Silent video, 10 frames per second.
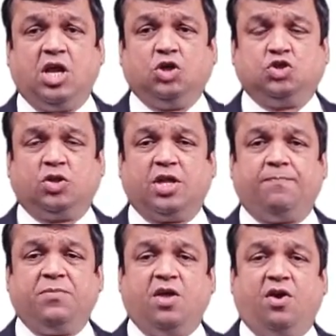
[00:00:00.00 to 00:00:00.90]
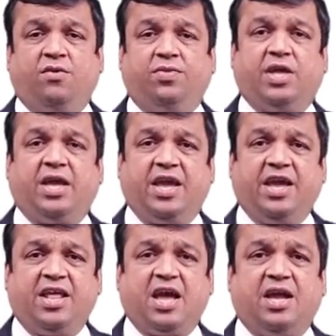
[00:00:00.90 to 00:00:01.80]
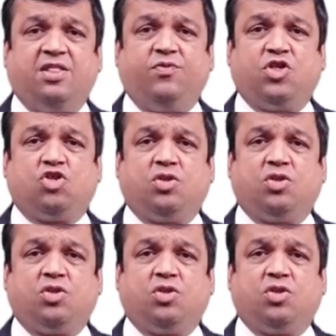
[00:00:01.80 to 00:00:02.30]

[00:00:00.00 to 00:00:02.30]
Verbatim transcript: So the area in which